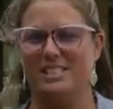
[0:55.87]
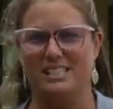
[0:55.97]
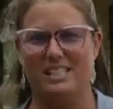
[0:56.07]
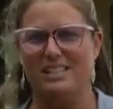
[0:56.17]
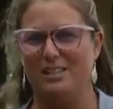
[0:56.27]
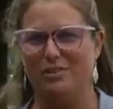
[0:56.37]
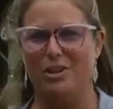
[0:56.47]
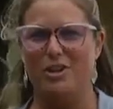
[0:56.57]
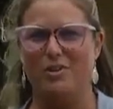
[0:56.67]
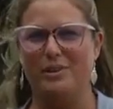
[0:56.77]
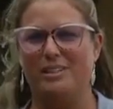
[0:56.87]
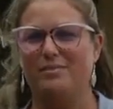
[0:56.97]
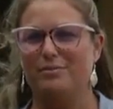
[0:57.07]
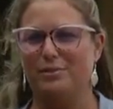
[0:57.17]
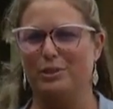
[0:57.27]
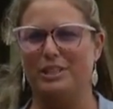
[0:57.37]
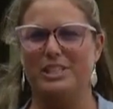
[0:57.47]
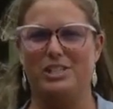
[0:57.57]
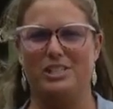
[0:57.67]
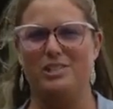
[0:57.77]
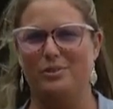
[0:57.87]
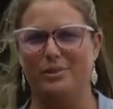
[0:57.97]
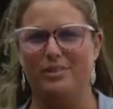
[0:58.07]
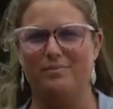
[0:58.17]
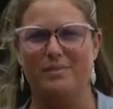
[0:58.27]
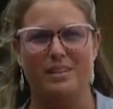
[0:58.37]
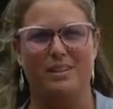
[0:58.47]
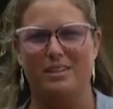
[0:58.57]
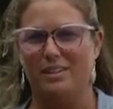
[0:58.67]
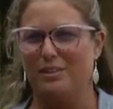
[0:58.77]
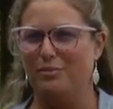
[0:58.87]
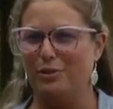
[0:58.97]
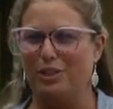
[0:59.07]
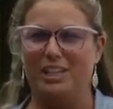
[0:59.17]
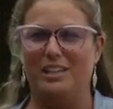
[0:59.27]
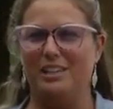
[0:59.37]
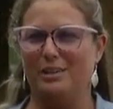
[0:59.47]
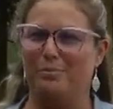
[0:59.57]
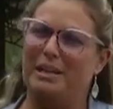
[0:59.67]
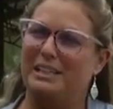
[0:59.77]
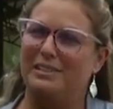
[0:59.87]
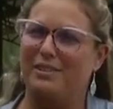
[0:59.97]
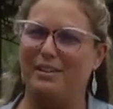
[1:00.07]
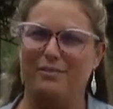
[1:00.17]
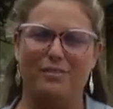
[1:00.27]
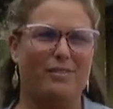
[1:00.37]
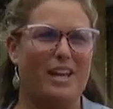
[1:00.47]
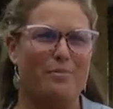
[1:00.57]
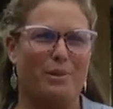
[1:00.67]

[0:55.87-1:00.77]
to see it grow and flourish into a fully competitive FFA